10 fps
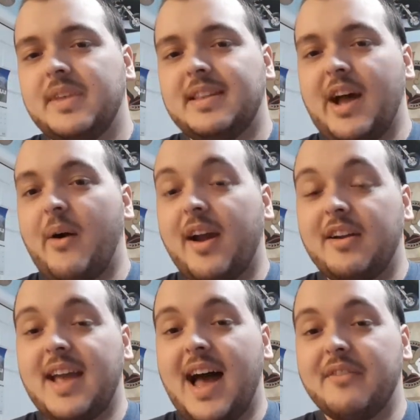Now, I
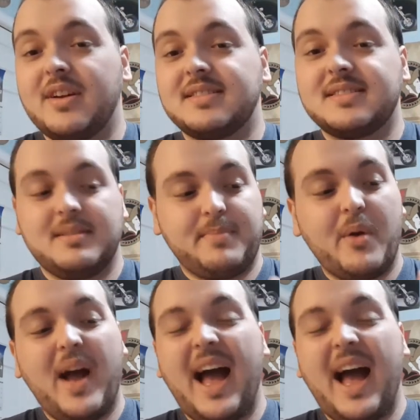already have it about